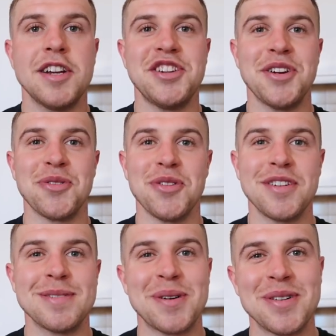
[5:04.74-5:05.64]
shit run,
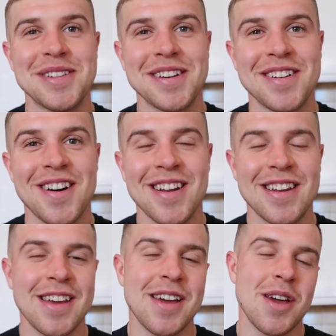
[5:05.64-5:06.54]
I suppose you can call
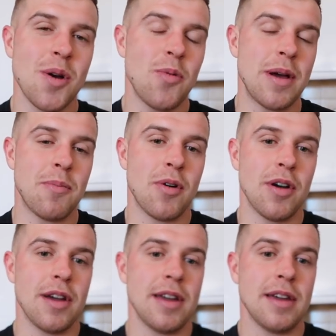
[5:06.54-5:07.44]
it, with
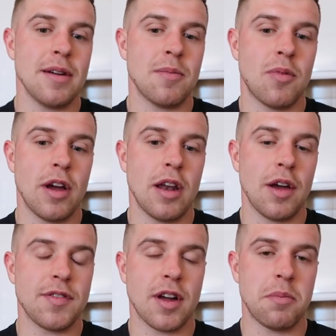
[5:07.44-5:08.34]
my
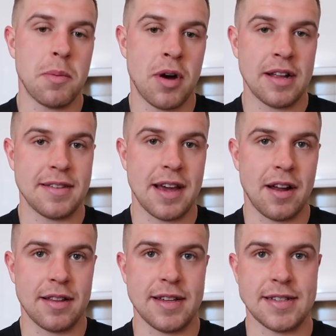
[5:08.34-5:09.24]
lifestyle, my mindset,
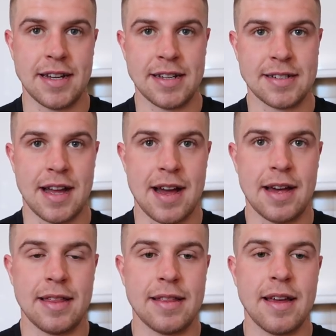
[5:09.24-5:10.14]
all these things.
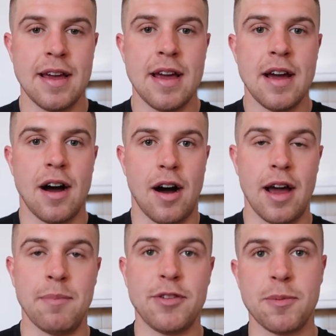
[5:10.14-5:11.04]
And
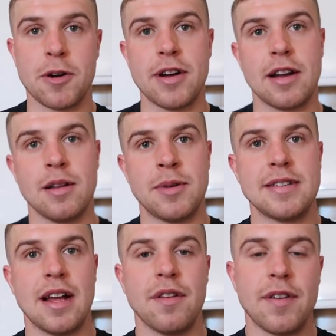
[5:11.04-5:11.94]
I'm super critical of
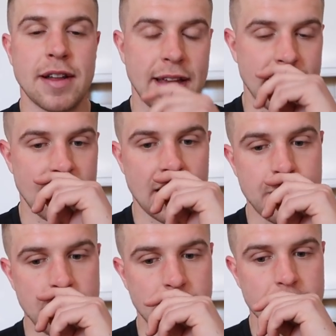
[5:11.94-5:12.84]
myself. I think a lot
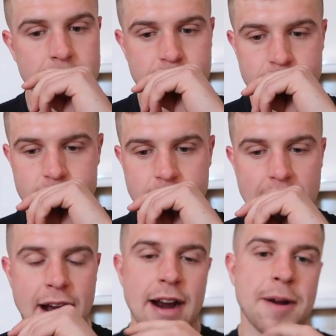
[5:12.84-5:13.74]
of people
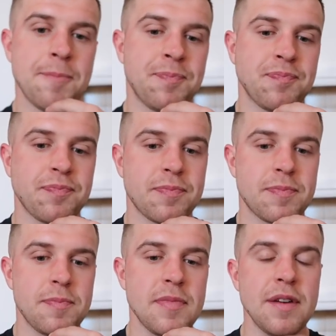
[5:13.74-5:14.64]
are
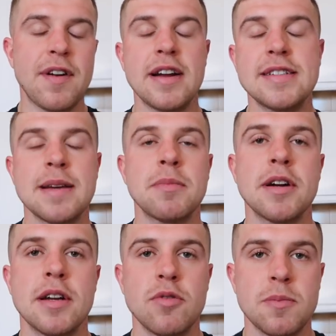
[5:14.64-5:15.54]
very
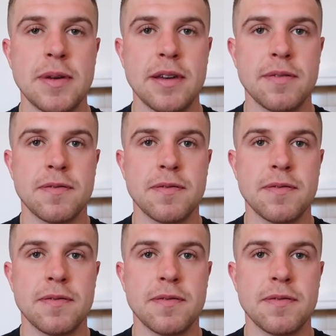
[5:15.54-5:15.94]
similar who would